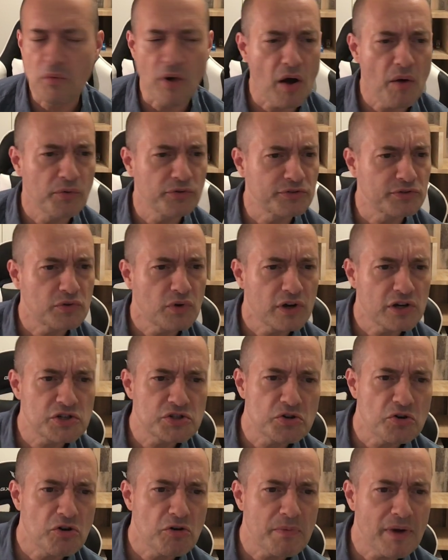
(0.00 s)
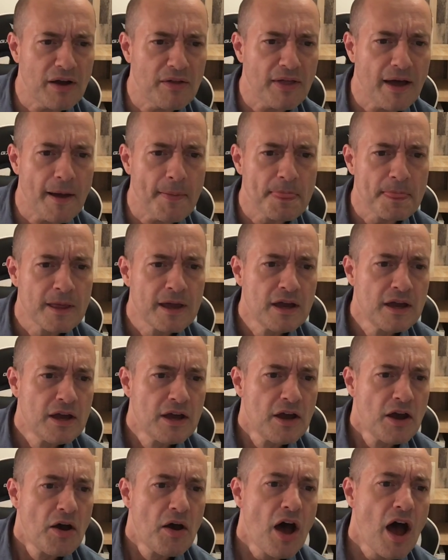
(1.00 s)
I wasn't quite sure about that.
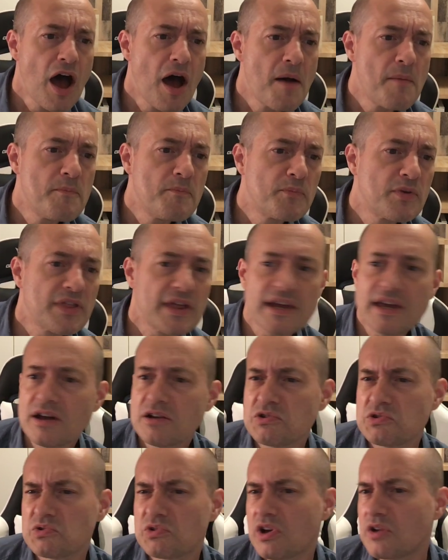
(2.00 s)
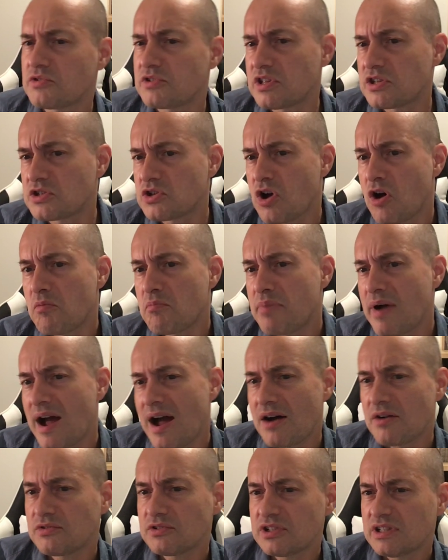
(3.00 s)
But they go to this
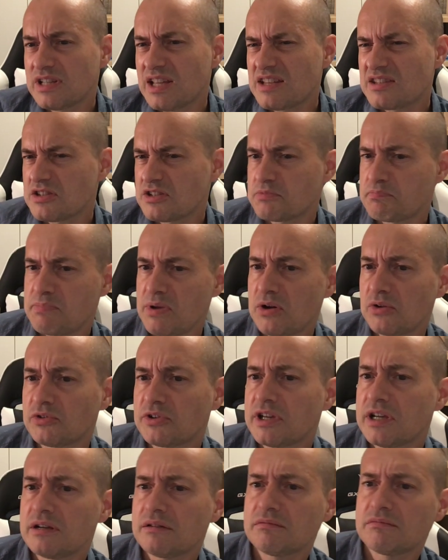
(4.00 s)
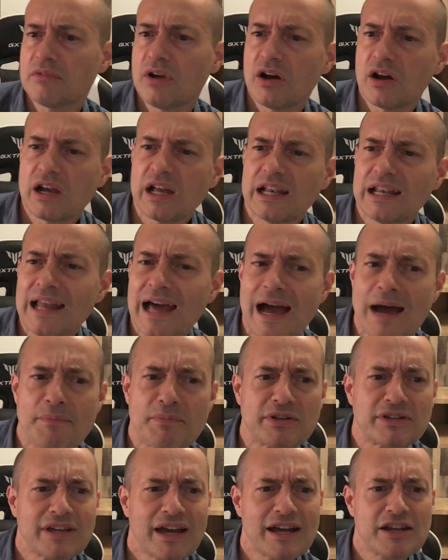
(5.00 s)
compound, and there's this building, like a
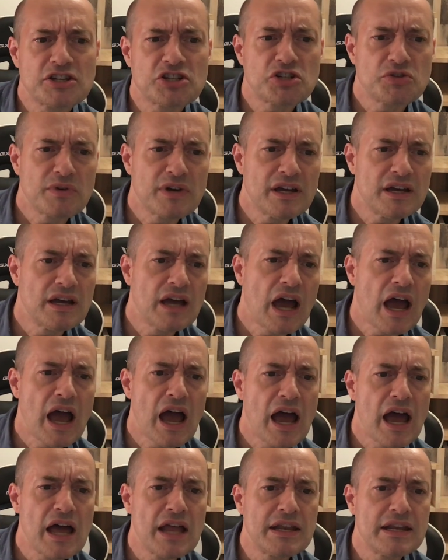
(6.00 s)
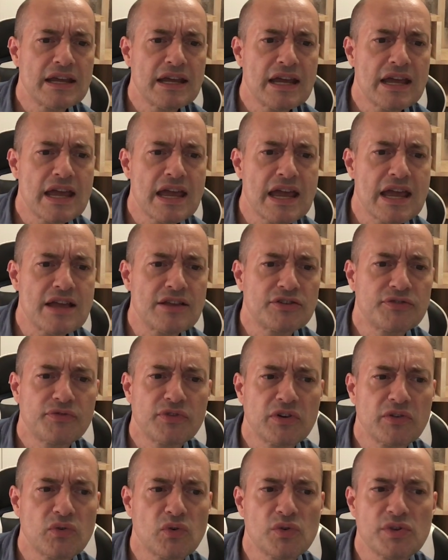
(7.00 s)
lab attached to it, and it's
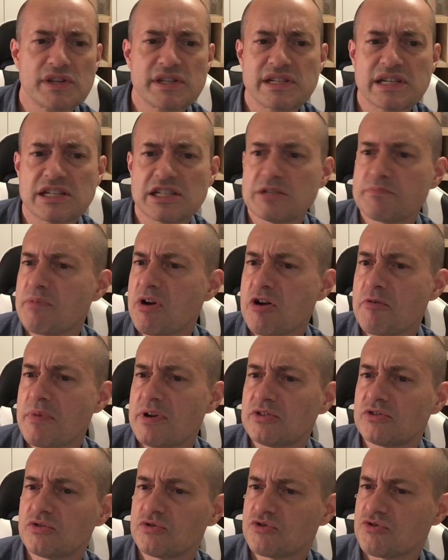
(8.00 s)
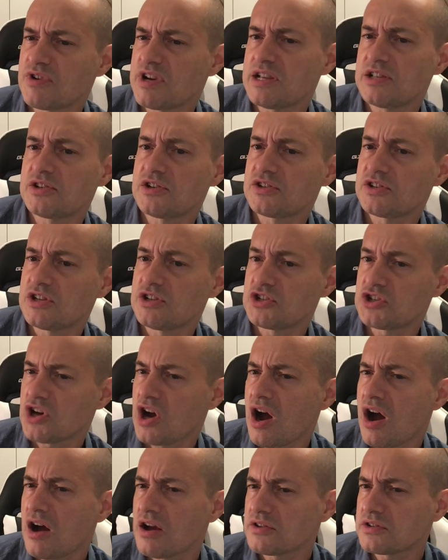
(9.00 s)
full of all these experimental creatures in
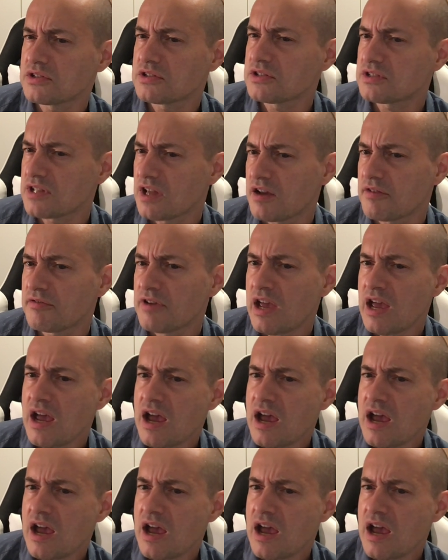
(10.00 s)
jars and stuff.